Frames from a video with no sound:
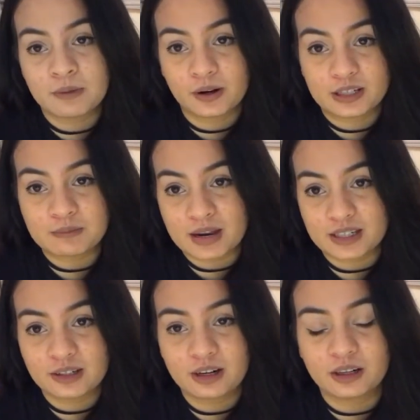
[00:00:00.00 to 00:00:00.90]
Marcus
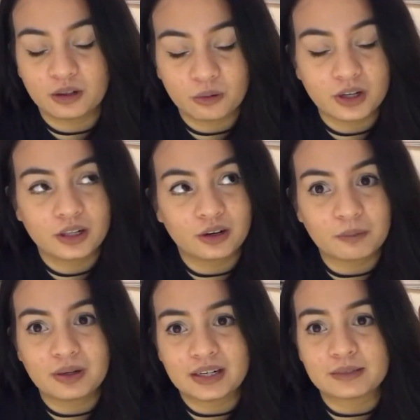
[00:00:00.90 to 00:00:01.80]
Messner and Logan
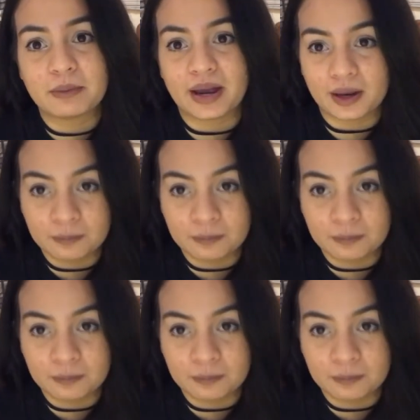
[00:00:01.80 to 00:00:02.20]
Lerman is Bay.